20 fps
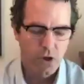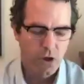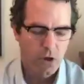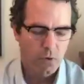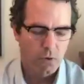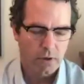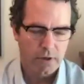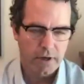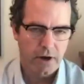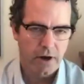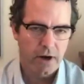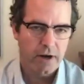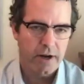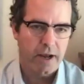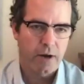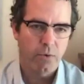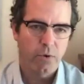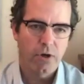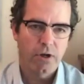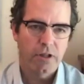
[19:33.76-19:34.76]
Well, Garrett, I
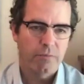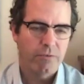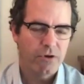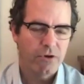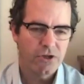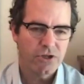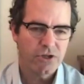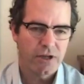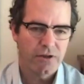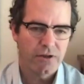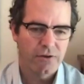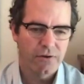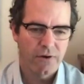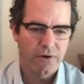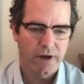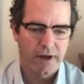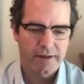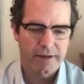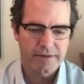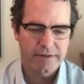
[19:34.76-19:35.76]
really appreciate you
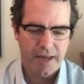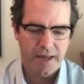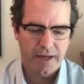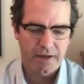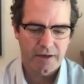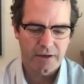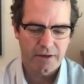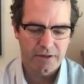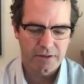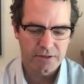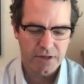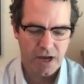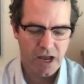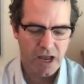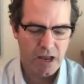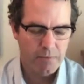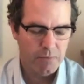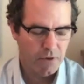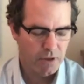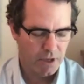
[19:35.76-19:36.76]
taking
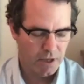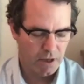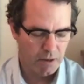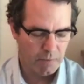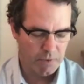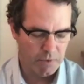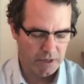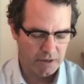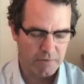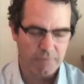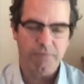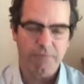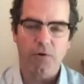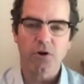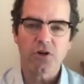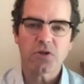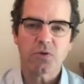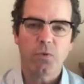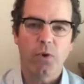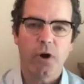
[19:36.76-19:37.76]
time and being the
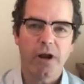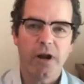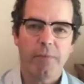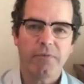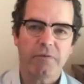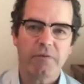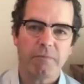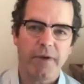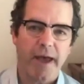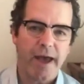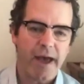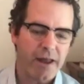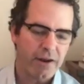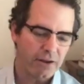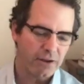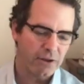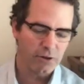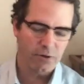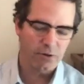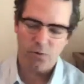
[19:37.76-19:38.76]
first one up to
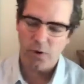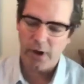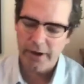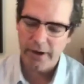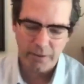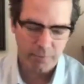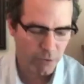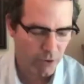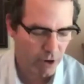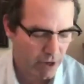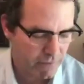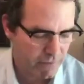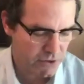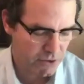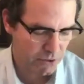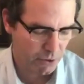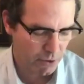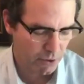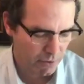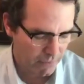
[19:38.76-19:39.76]
bat. You're quite a brave
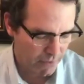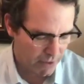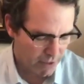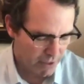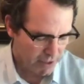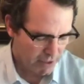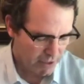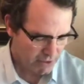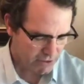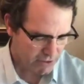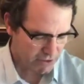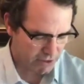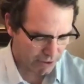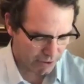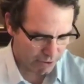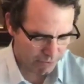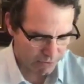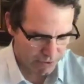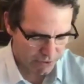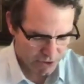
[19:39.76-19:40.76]
soul.
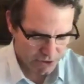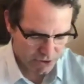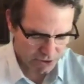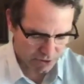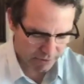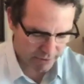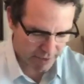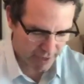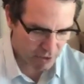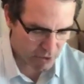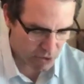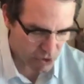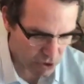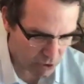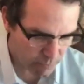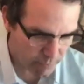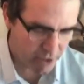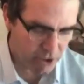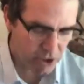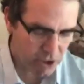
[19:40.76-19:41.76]
So thank you so
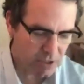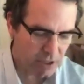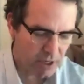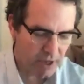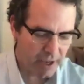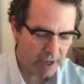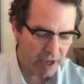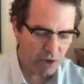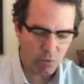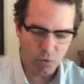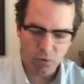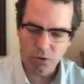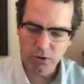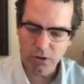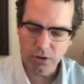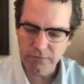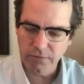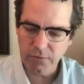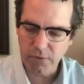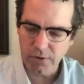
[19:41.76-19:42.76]
much. And we'll
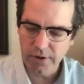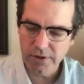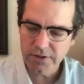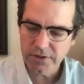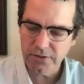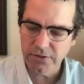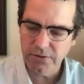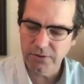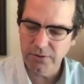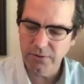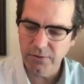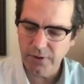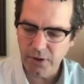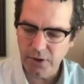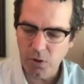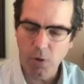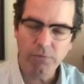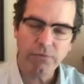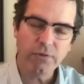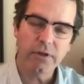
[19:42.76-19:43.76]
look forward to
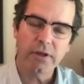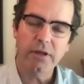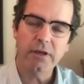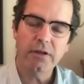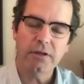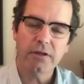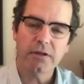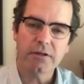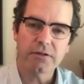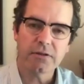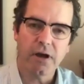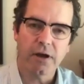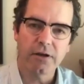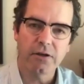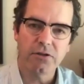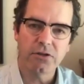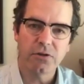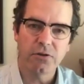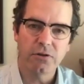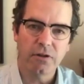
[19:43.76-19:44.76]
hopefully talking
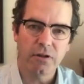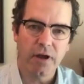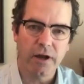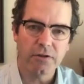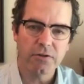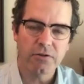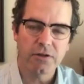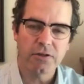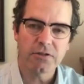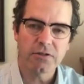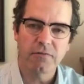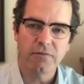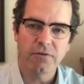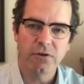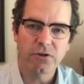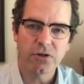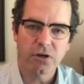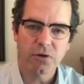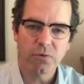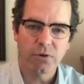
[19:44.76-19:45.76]
to you in the not too distant
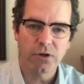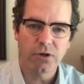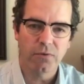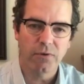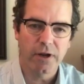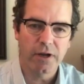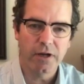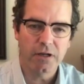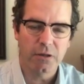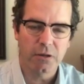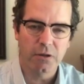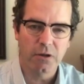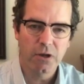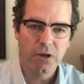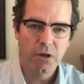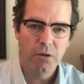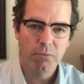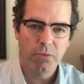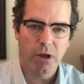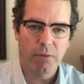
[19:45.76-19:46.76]
future when you're ready to
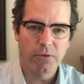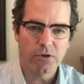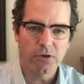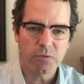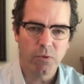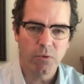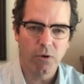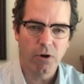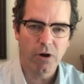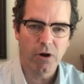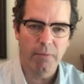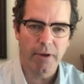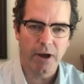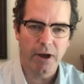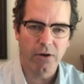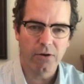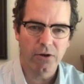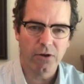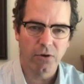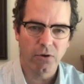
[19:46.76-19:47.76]
publish more
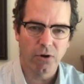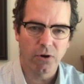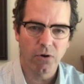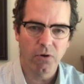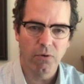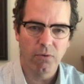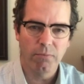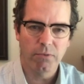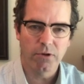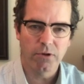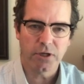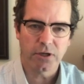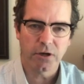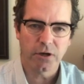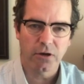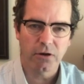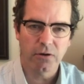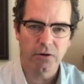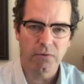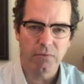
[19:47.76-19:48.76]
about your
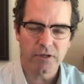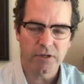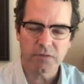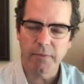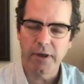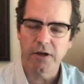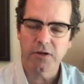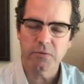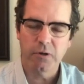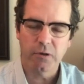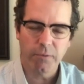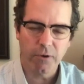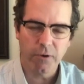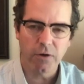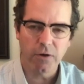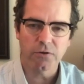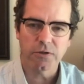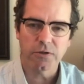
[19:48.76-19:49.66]
particular risk management approach.